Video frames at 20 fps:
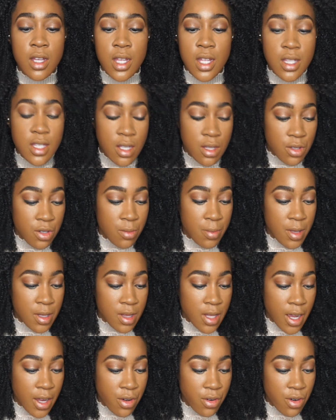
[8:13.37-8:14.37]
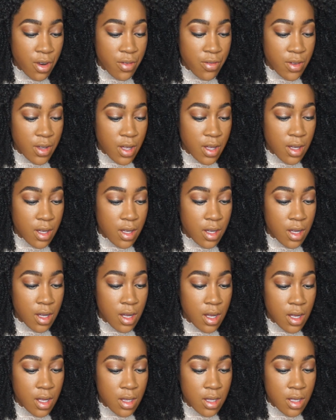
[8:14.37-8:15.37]
it's a little bit lighter of a
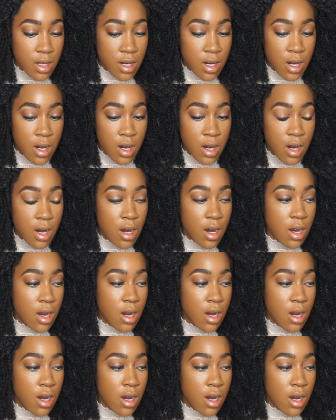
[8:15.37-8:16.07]
color.